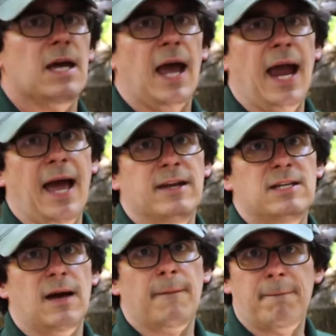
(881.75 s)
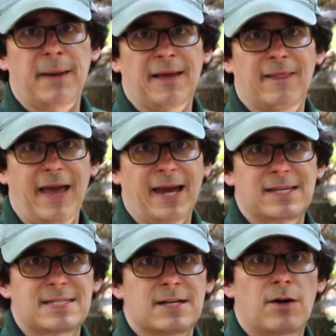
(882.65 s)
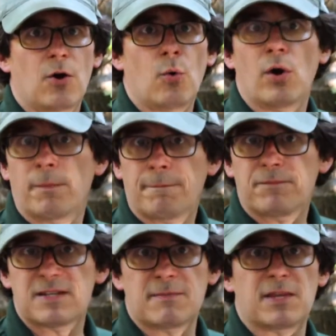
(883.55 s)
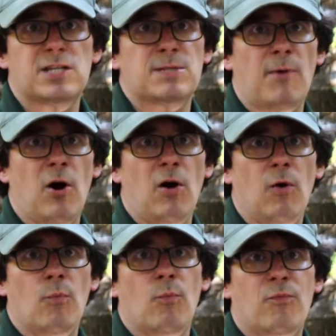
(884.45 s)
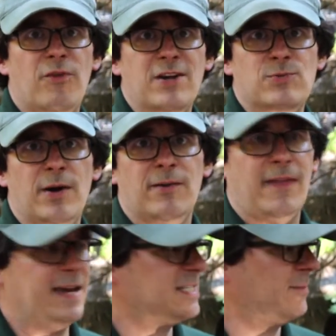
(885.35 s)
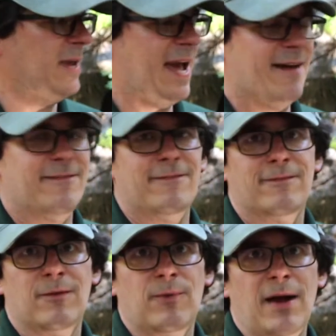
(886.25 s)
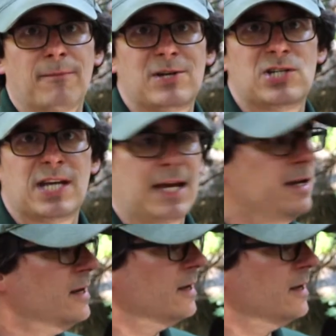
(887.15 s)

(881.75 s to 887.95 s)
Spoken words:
and big lakes, or some of the small freshwater lakes that we have around Michigan.